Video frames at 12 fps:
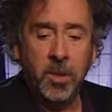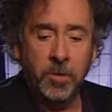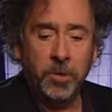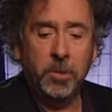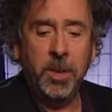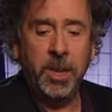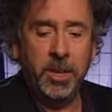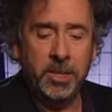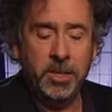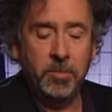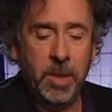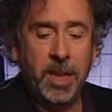for me,
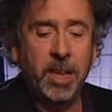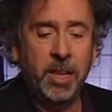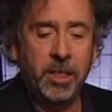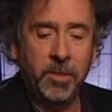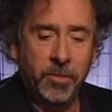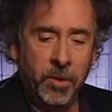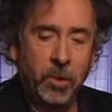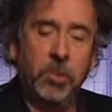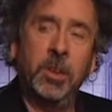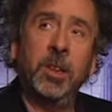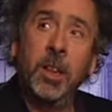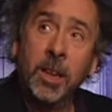is making the film,
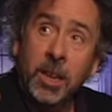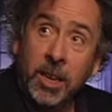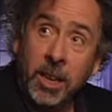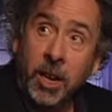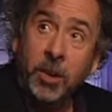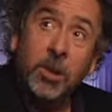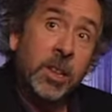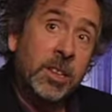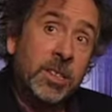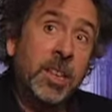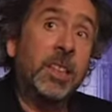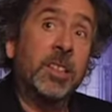and, you know,
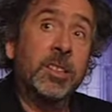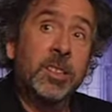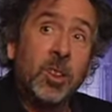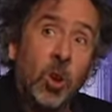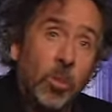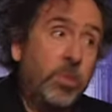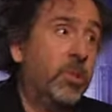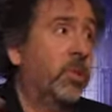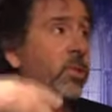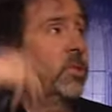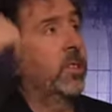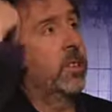seeing the
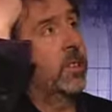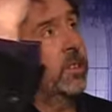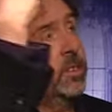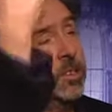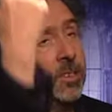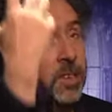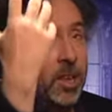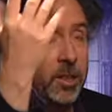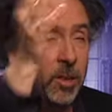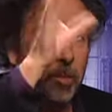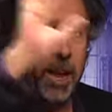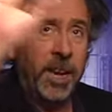sculptures and the set,
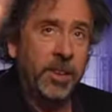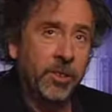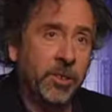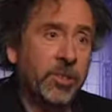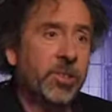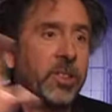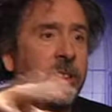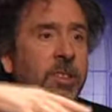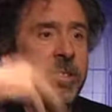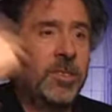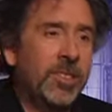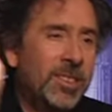the painters and the,
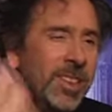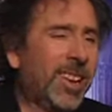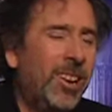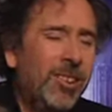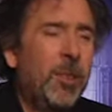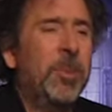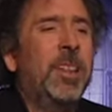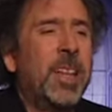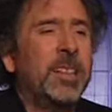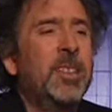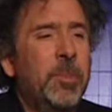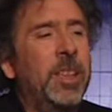the, you know, I mean,
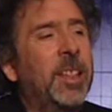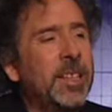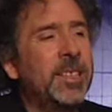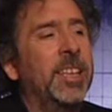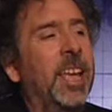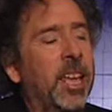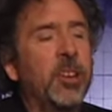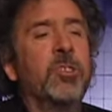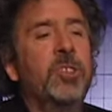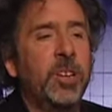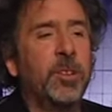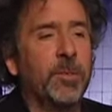that to me, that's the
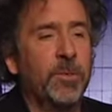energy of